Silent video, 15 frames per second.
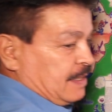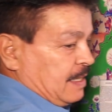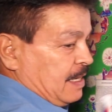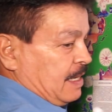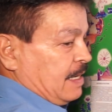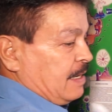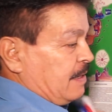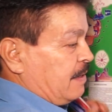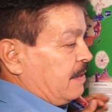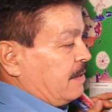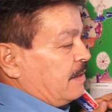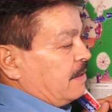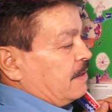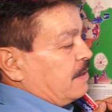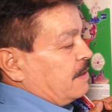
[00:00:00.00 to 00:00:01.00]

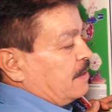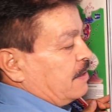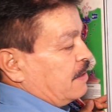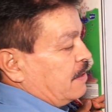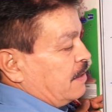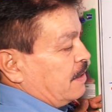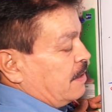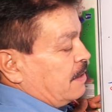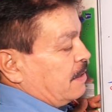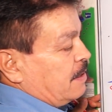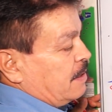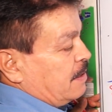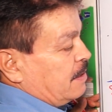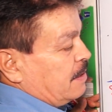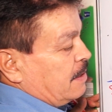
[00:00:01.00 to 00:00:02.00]

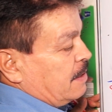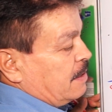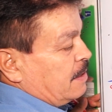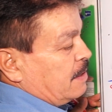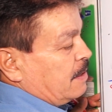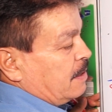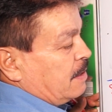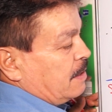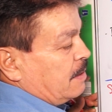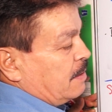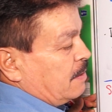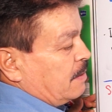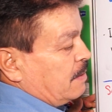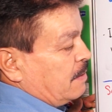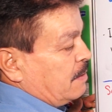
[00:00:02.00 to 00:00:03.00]

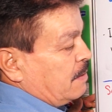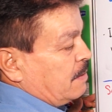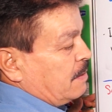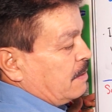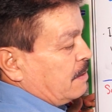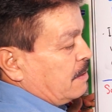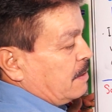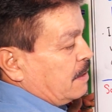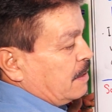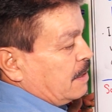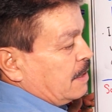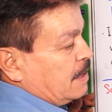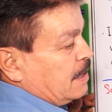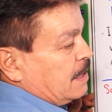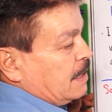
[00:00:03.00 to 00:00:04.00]

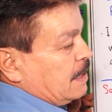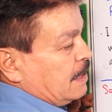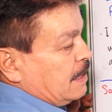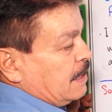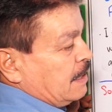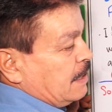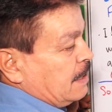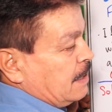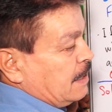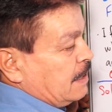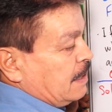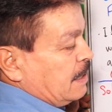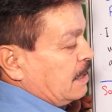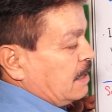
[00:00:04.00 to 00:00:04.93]
Nobody speaks.